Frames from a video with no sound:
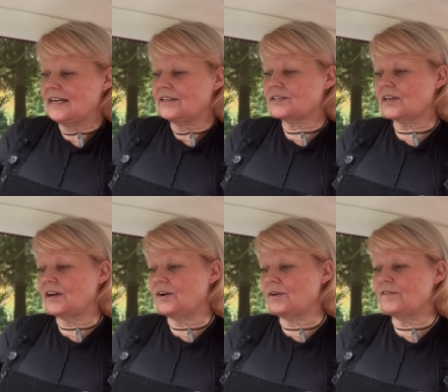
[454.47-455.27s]

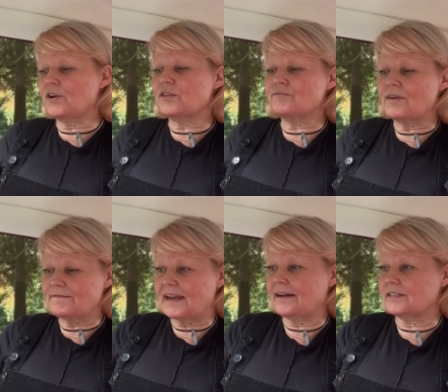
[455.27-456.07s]
So That's you've got good. the
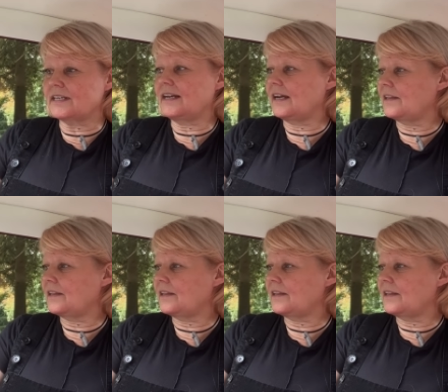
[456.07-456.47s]
rev counter and